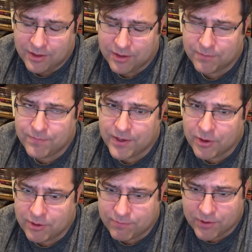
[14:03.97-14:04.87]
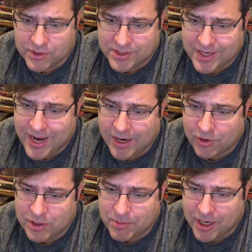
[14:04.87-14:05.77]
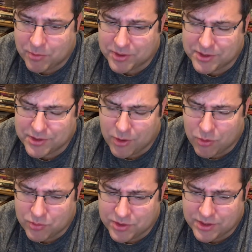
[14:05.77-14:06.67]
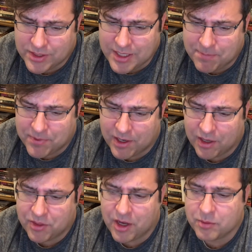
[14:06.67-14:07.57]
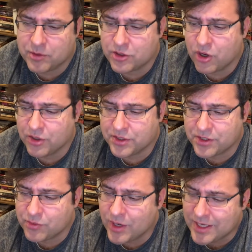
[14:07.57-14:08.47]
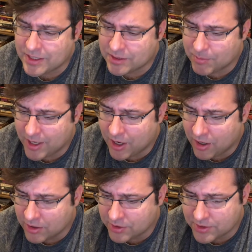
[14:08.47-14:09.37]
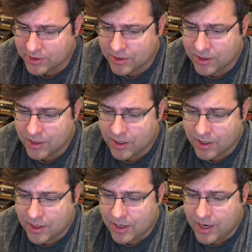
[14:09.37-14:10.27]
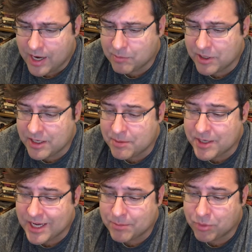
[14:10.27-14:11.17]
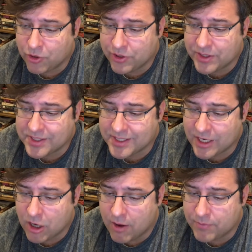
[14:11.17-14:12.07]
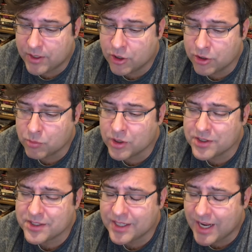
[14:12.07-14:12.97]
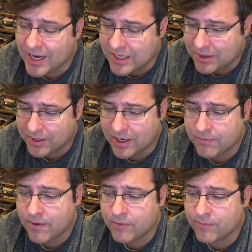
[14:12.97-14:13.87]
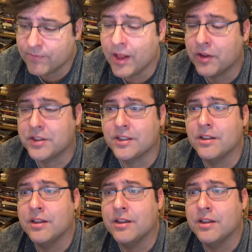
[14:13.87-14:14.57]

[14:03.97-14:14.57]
The very first tear he made was so deep that I thought it would gone straight into my heart. And when he began pulling the skin off, it hurt worse than anything I've ever felt.